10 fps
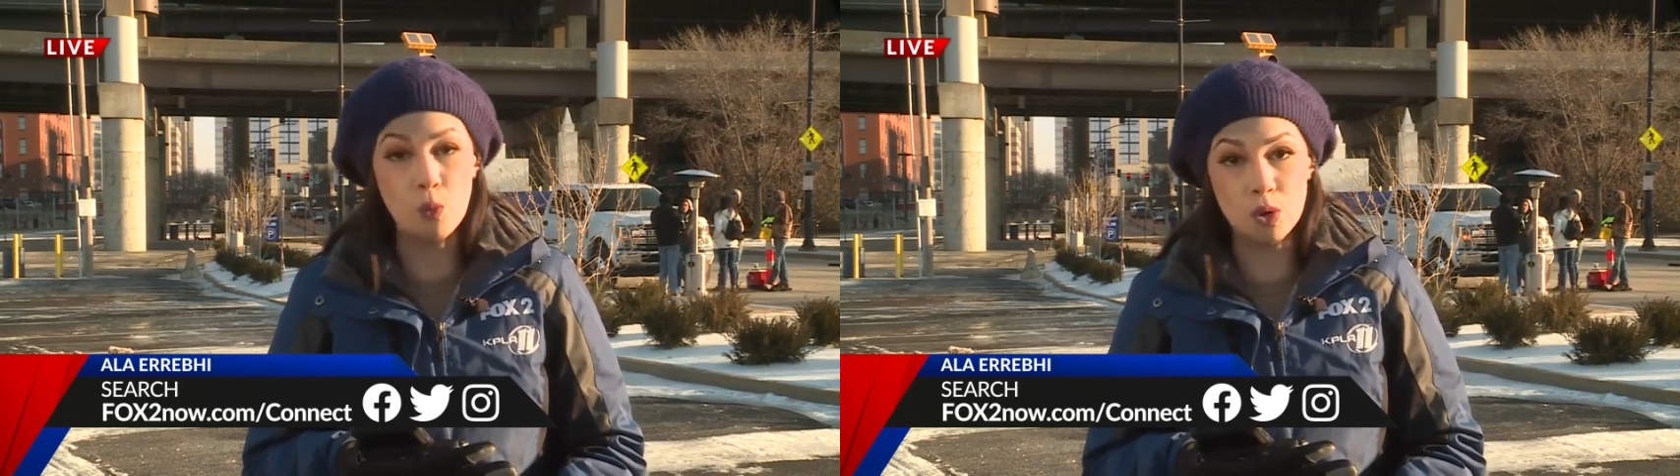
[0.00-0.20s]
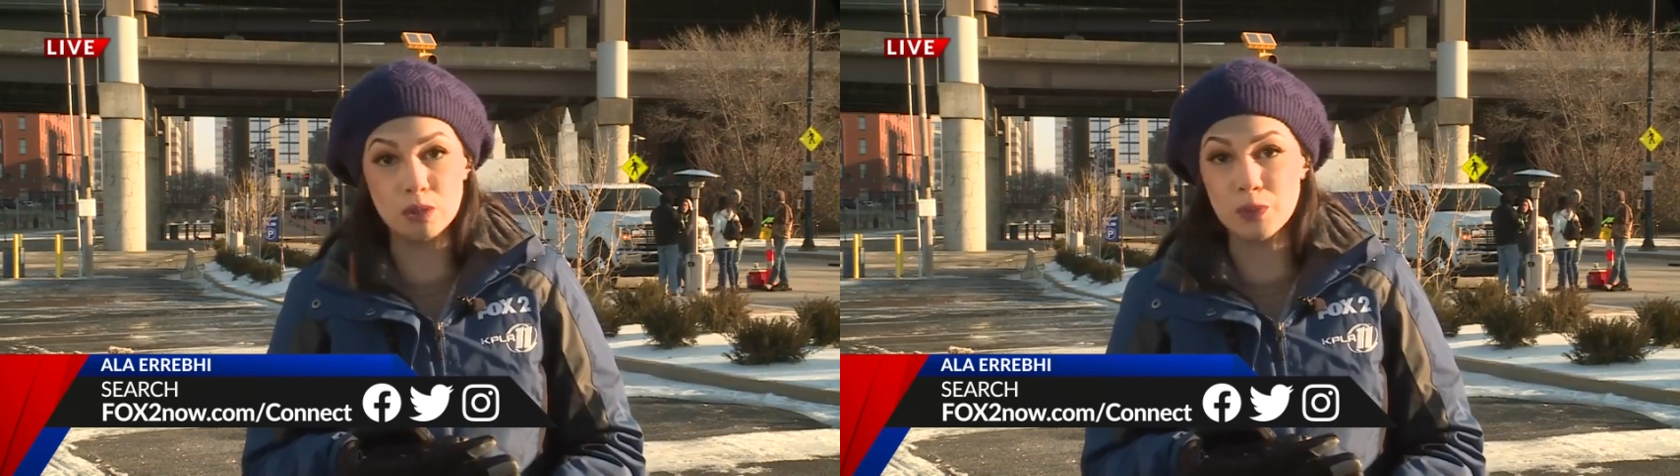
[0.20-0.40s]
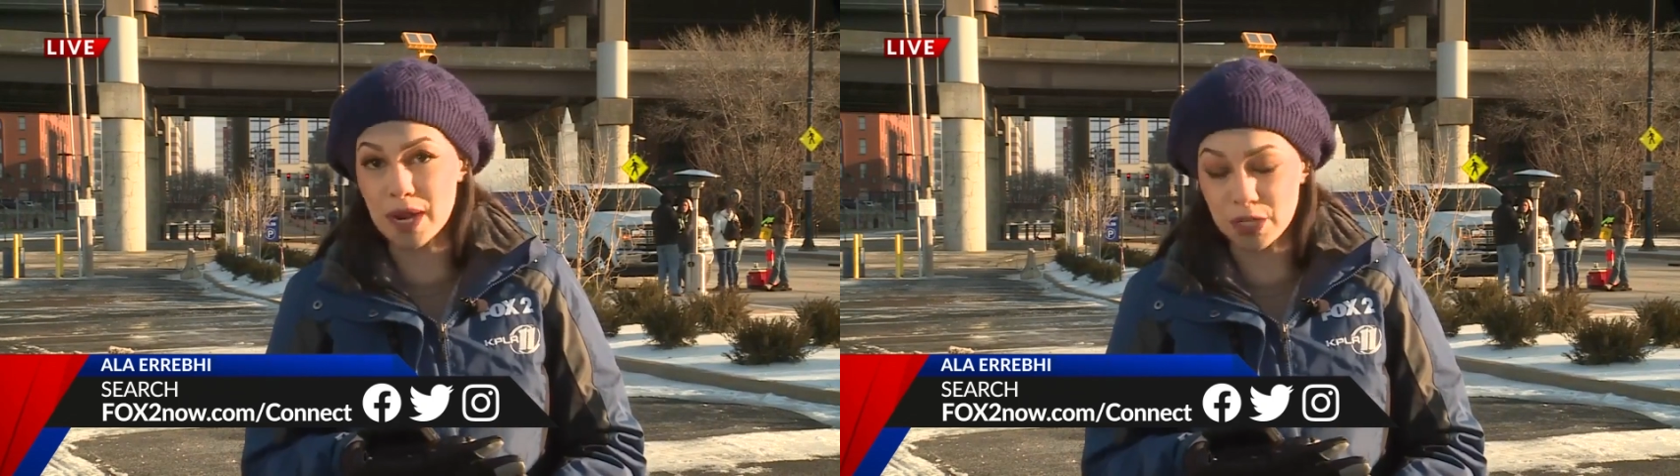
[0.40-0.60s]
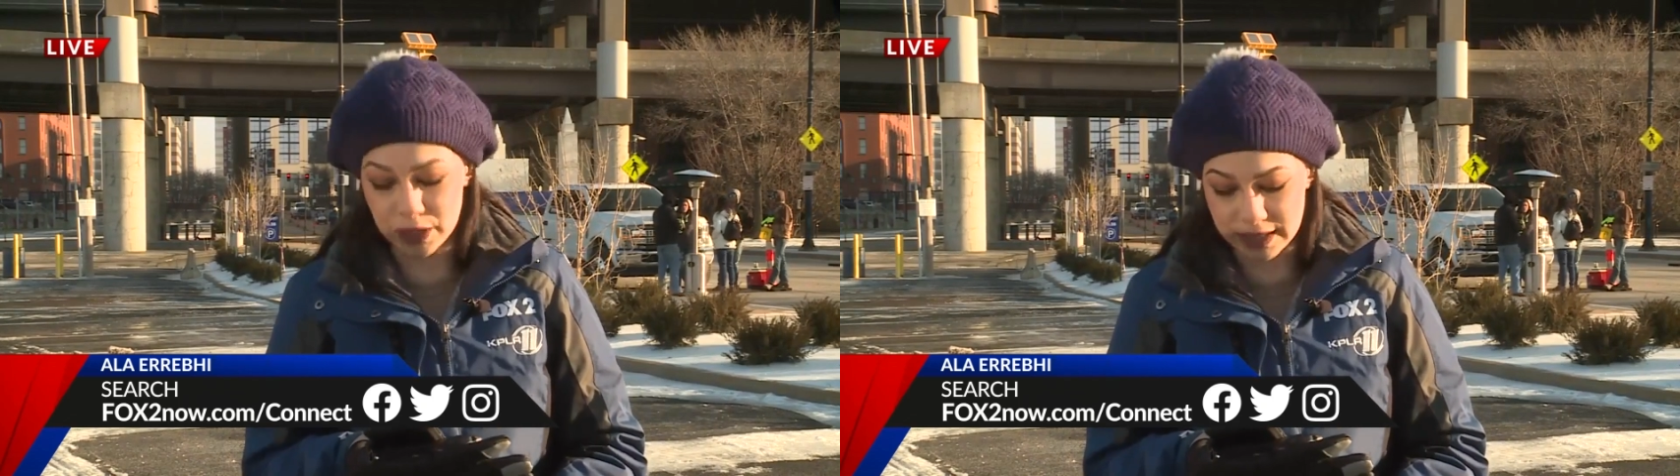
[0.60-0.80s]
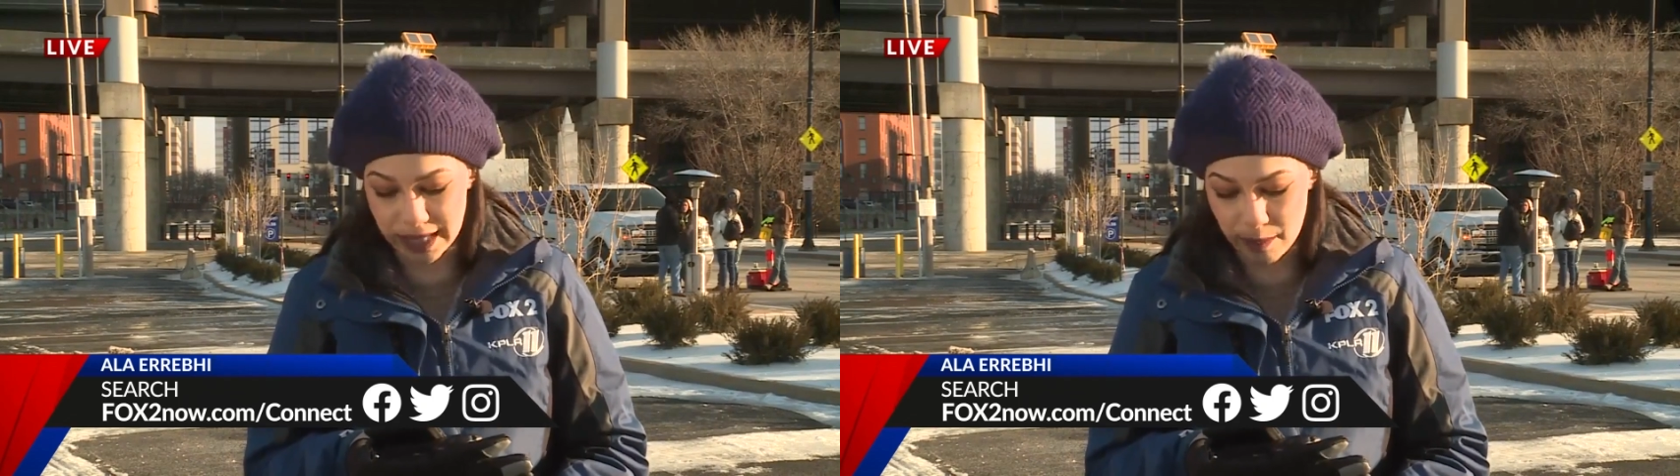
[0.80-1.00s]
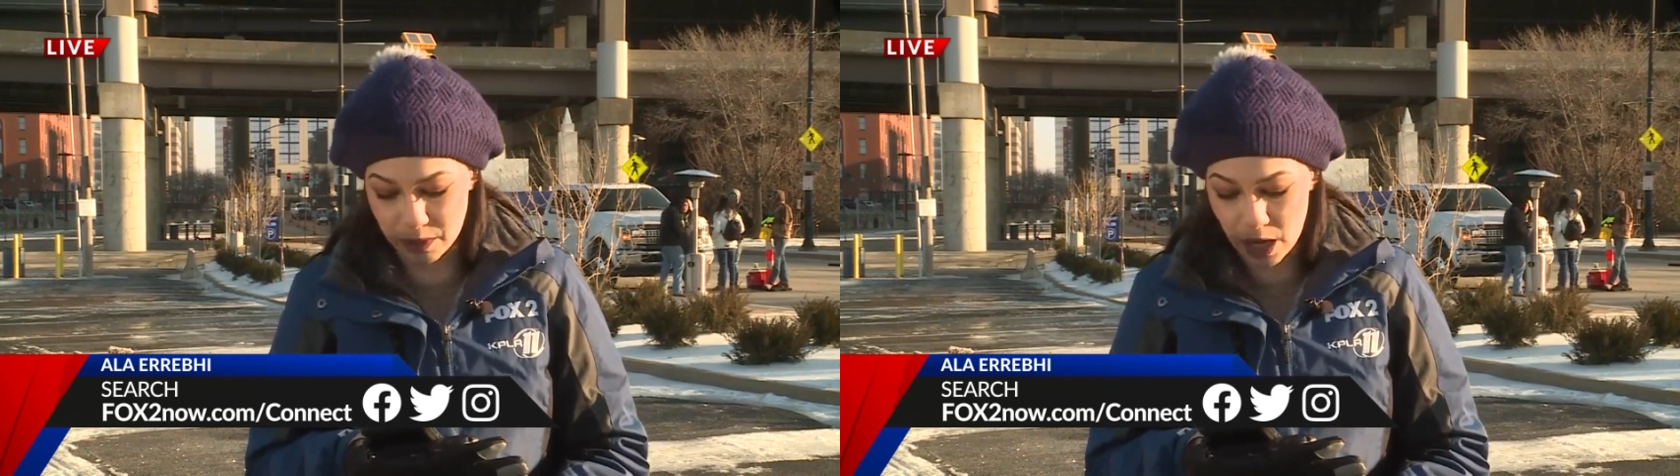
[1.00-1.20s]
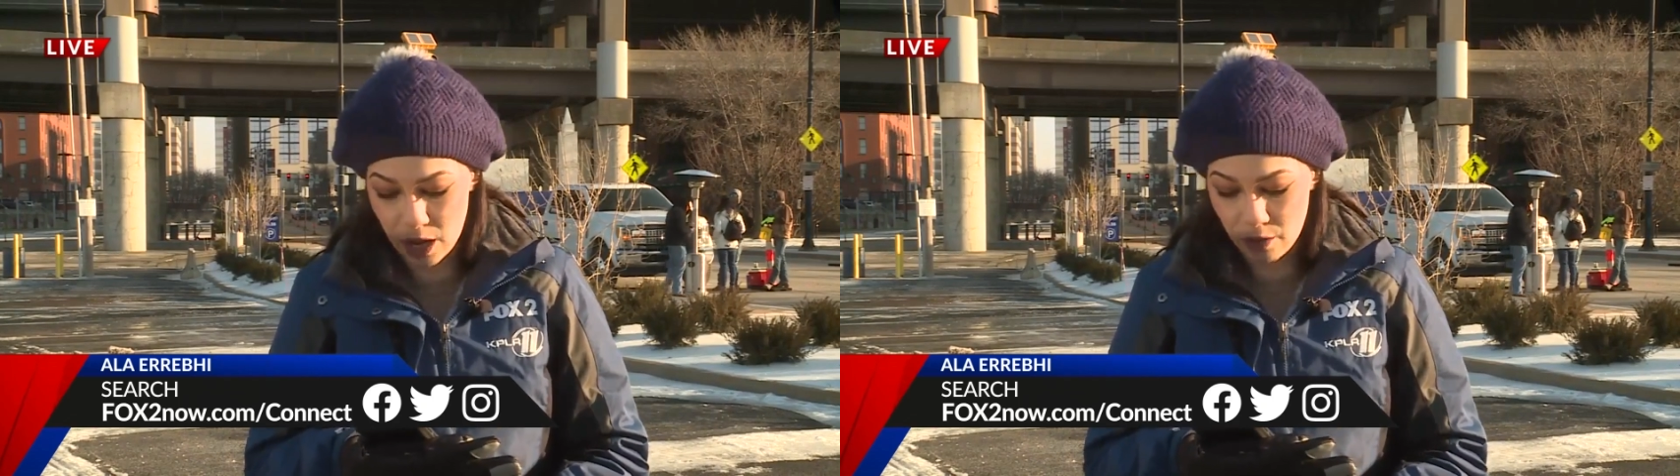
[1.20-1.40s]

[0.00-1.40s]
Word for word: world record attempt